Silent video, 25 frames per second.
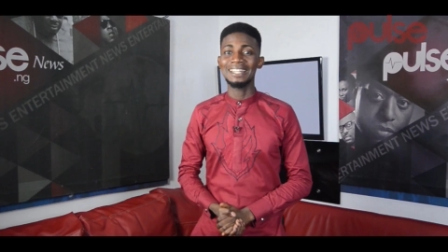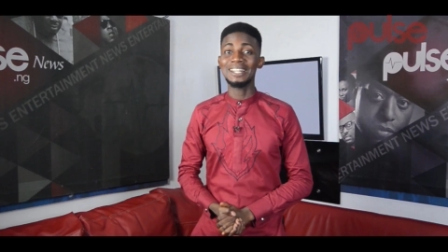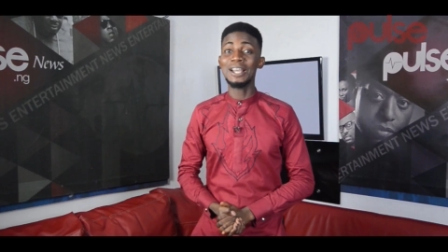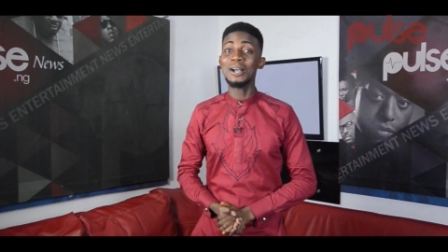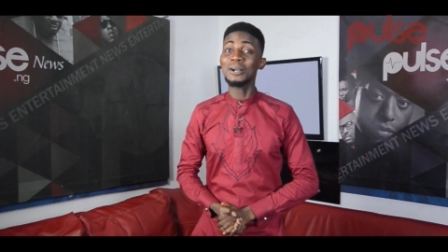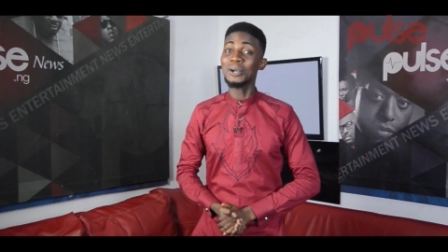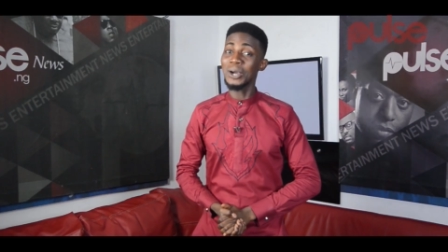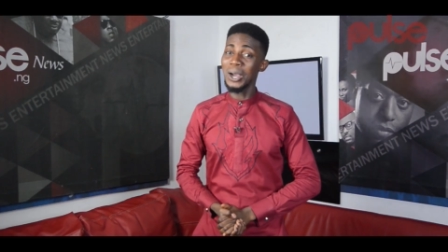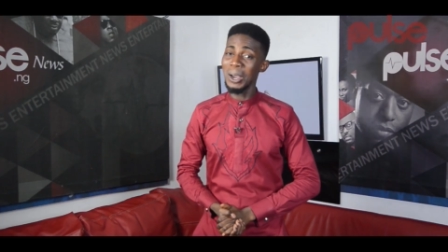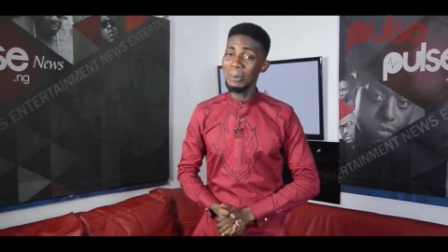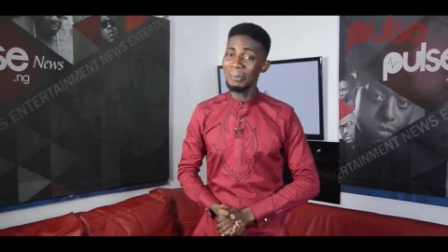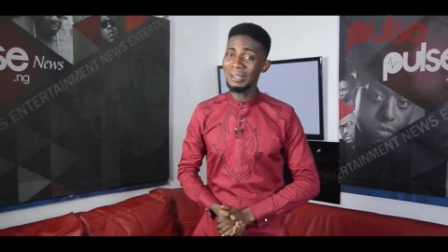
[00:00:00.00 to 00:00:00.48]

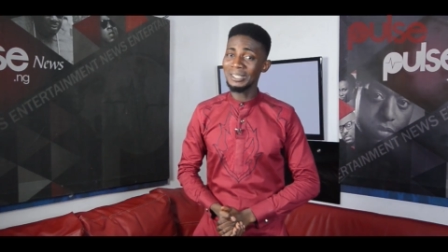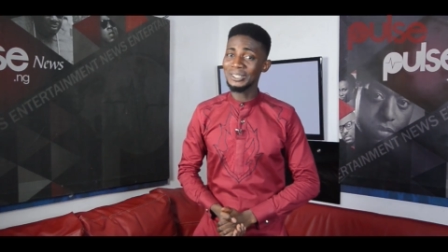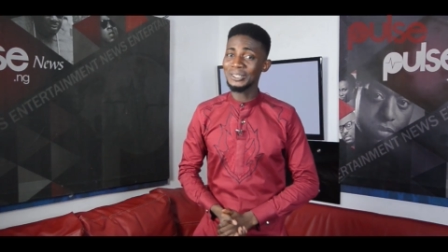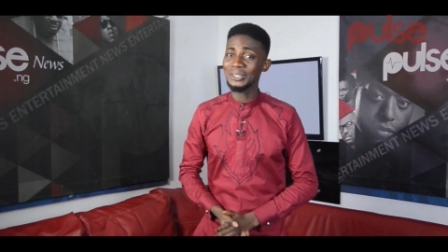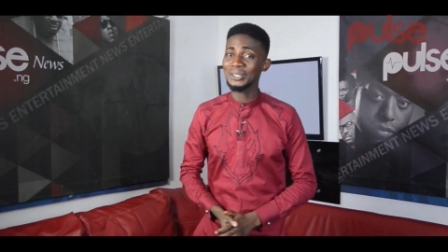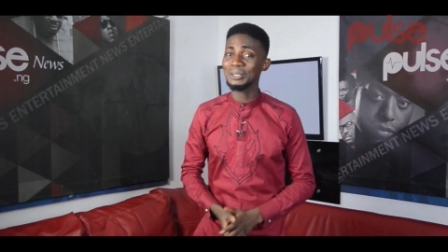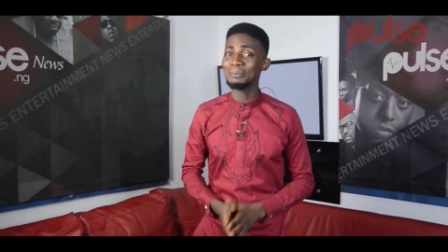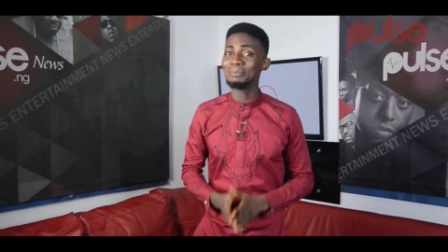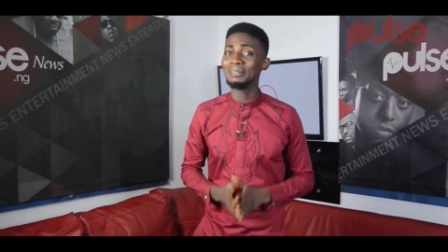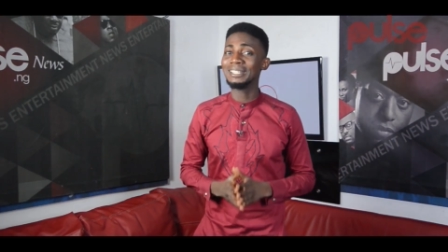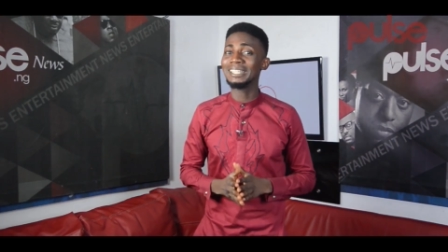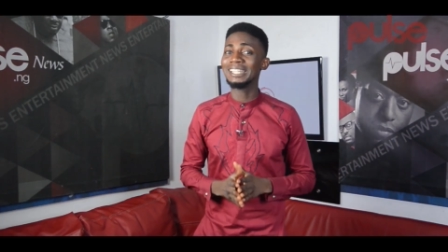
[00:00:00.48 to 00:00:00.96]
Now commenting
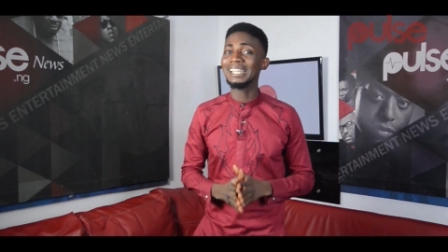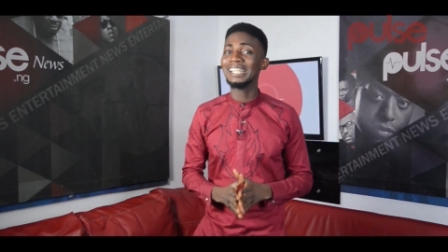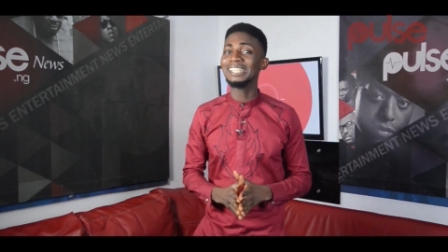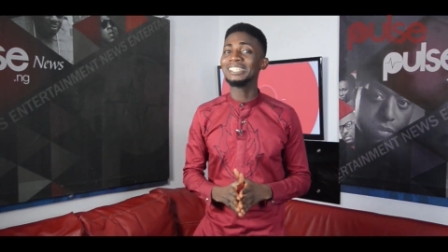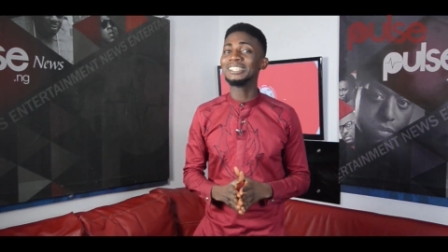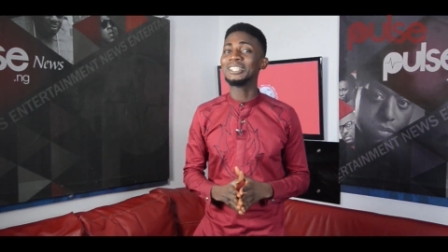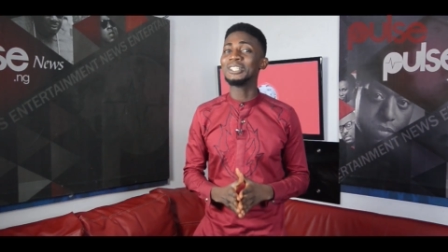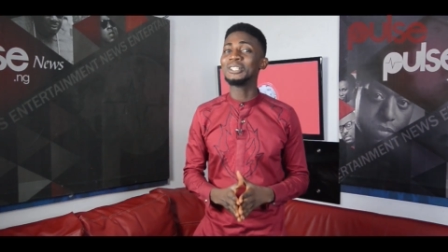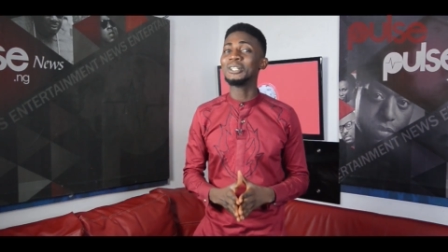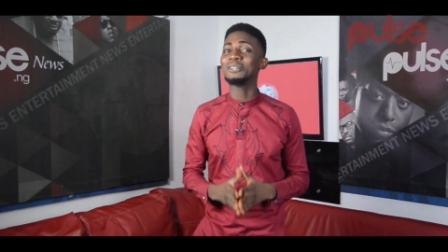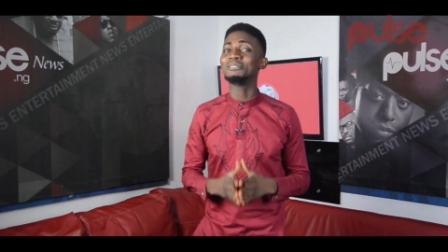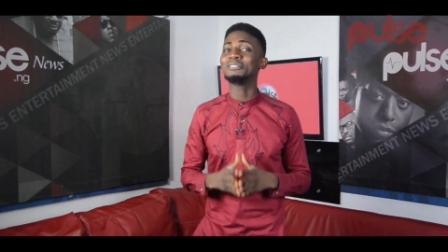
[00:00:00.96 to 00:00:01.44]
on the
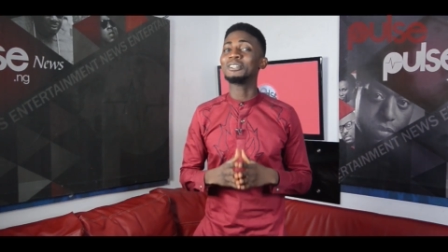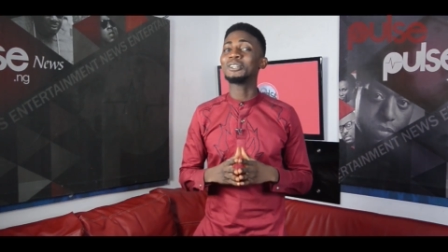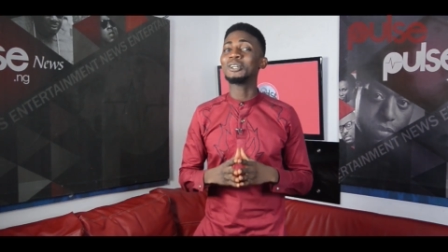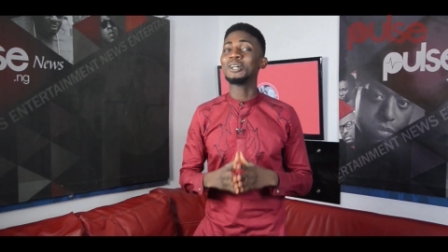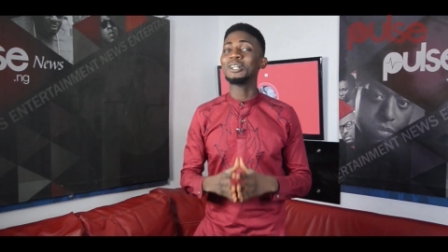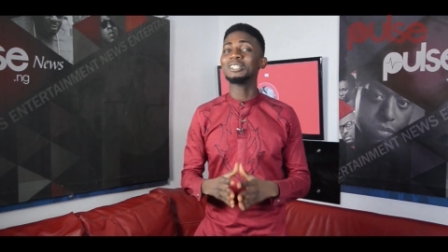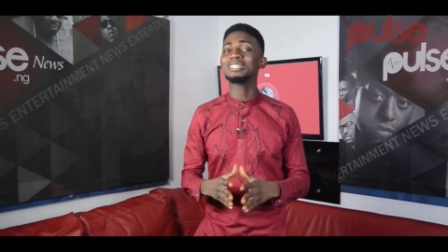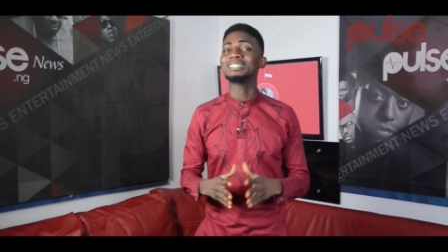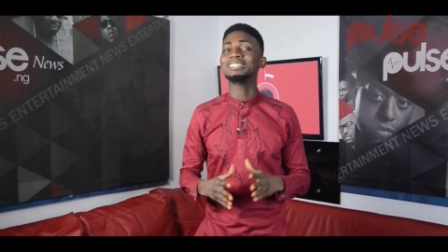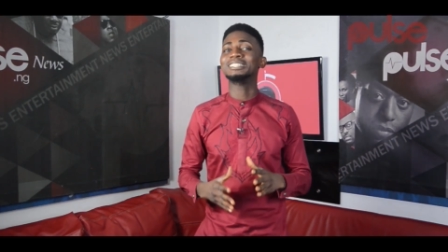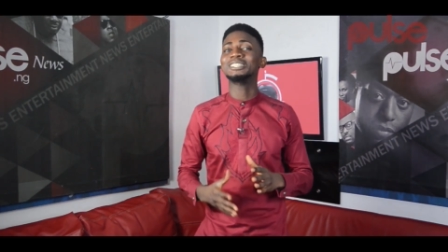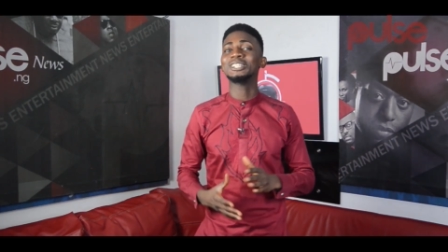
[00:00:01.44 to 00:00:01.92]
implication of the
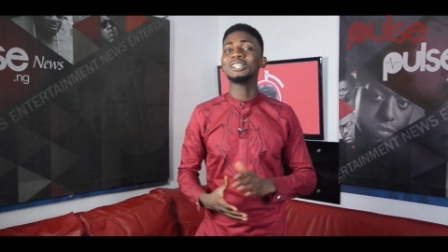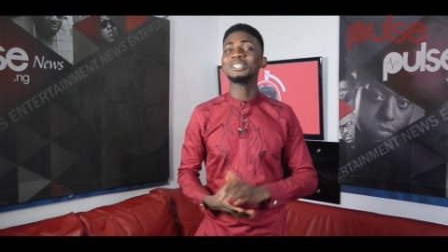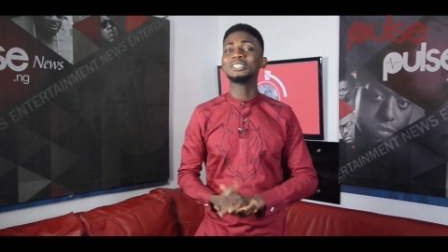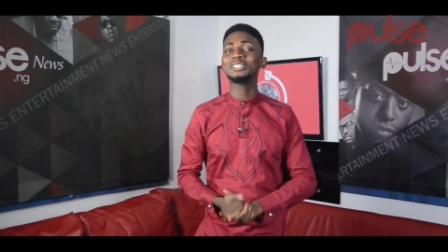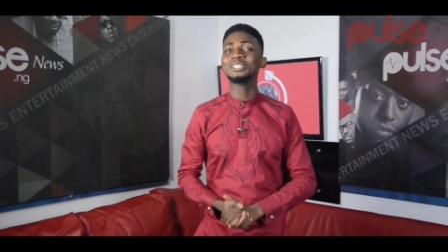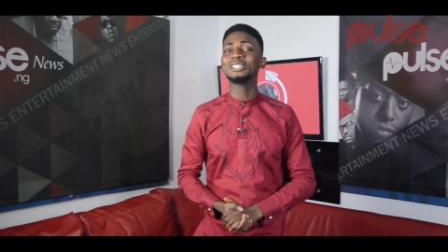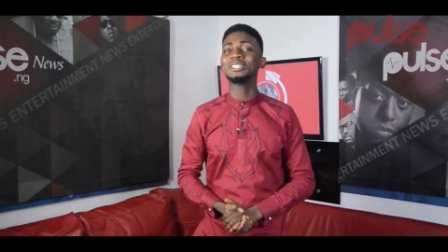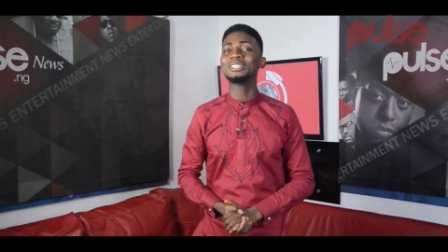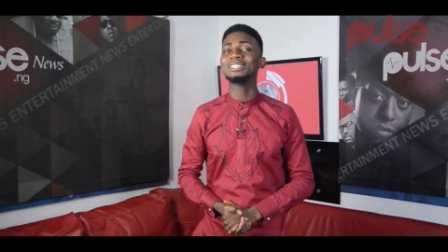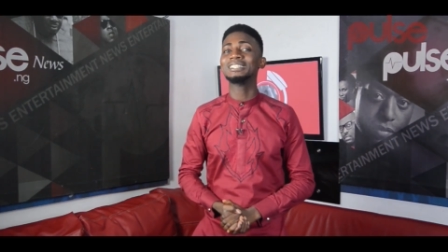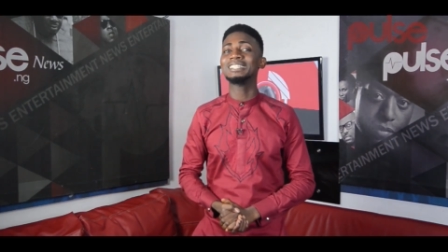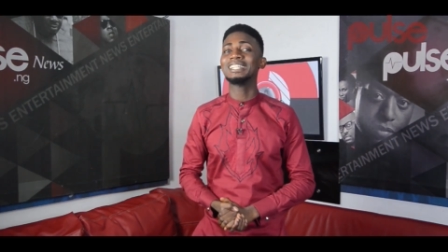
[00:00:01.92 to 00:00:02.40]
court
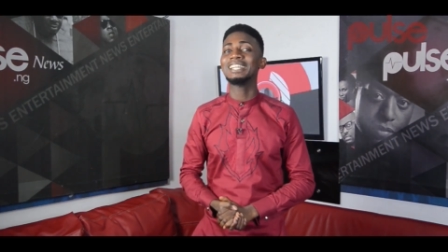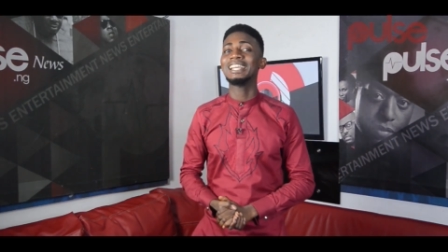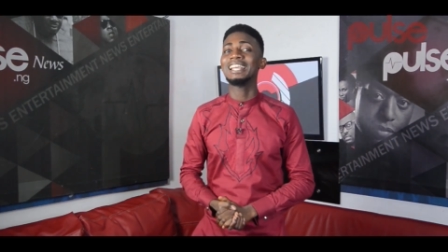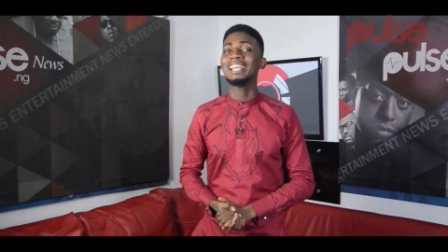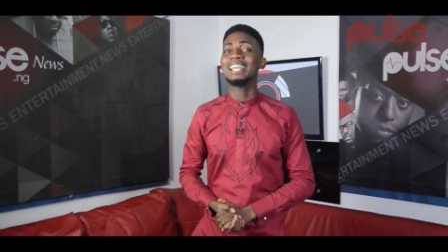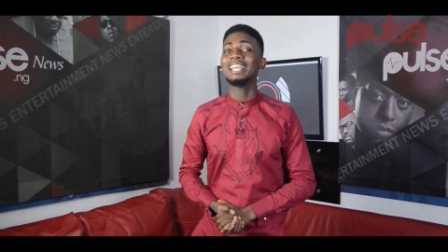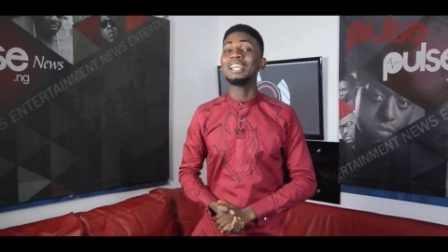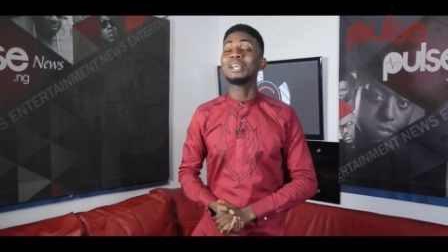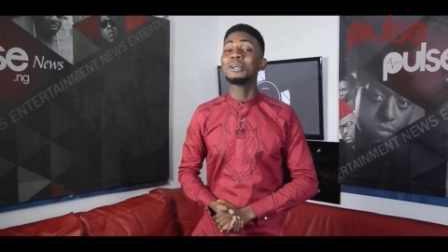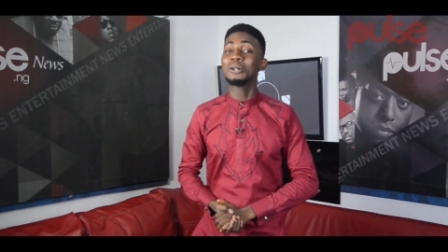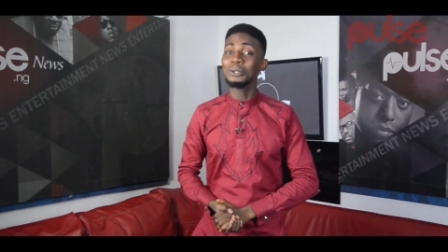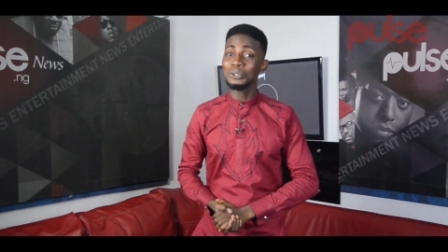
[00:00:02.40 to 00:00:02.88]
injunction,
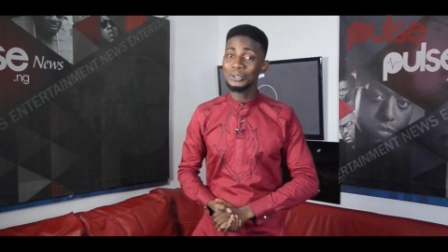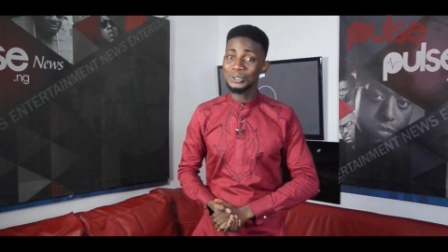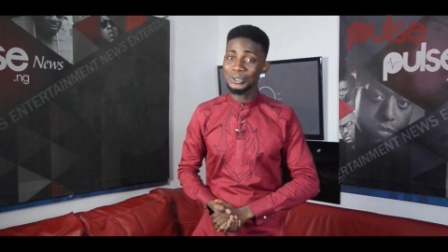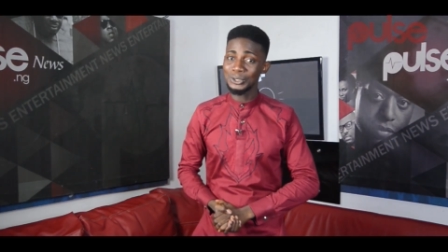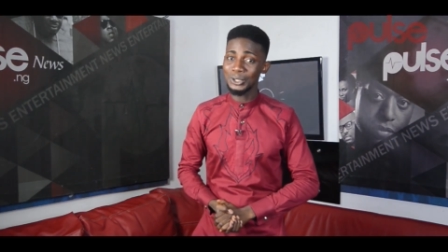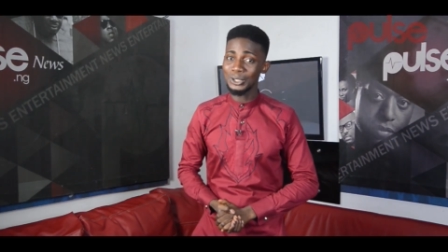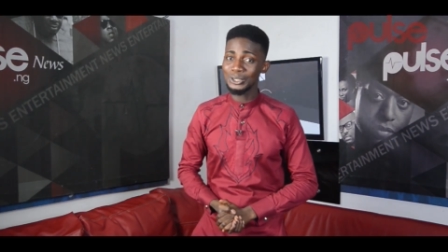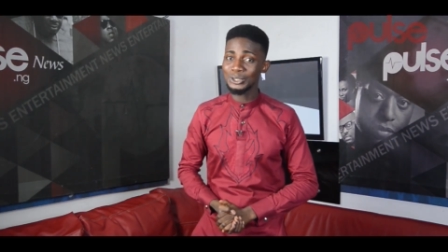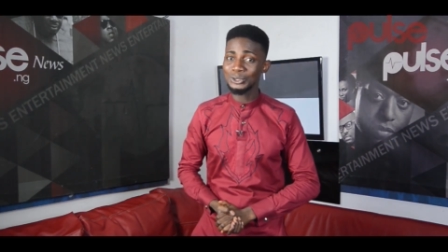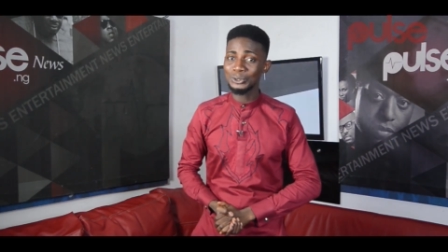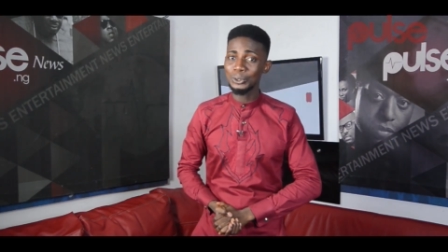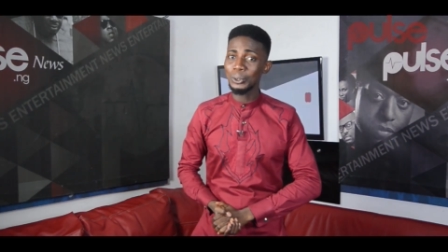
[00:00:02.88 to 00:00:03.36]
a close
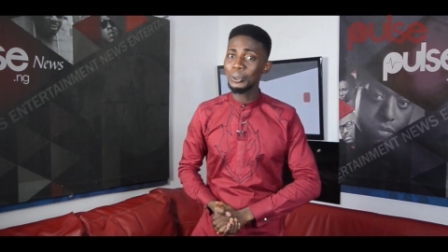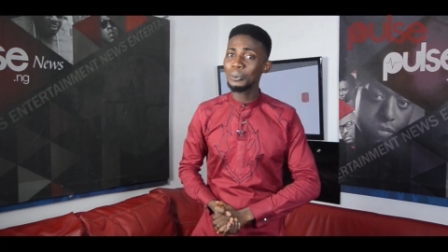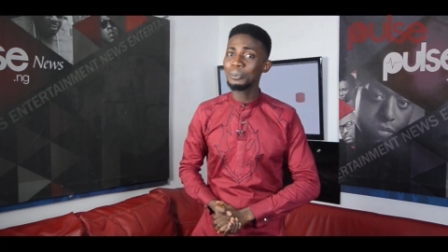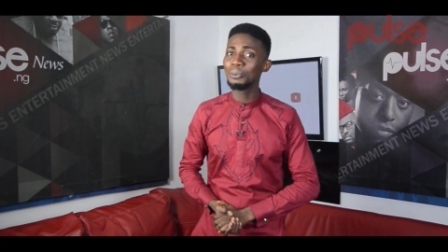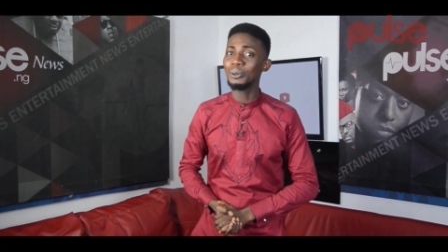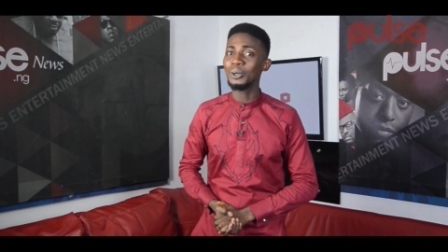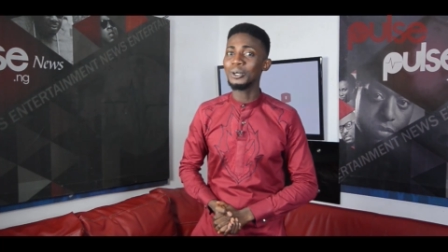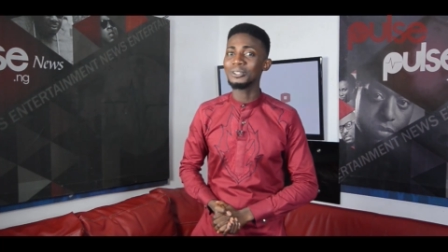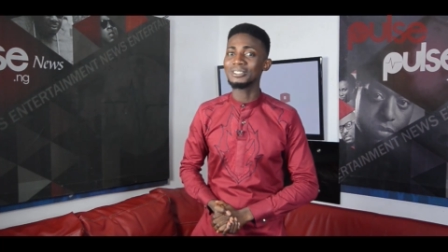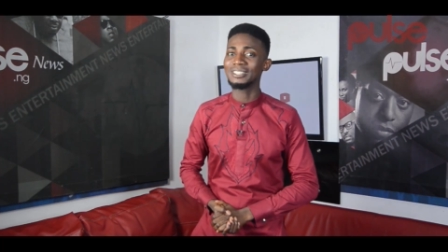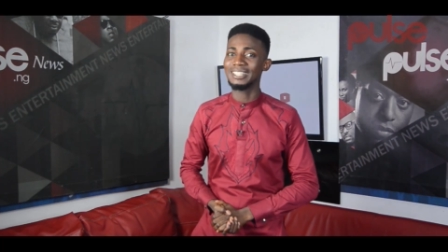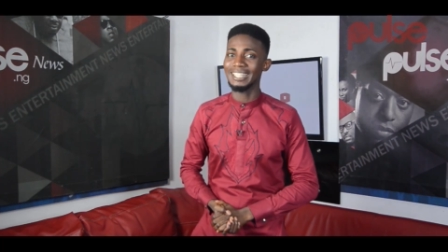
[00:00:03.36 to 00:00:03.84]
source
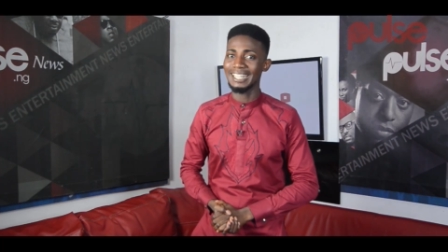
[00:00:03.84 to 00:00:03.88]
told Pulse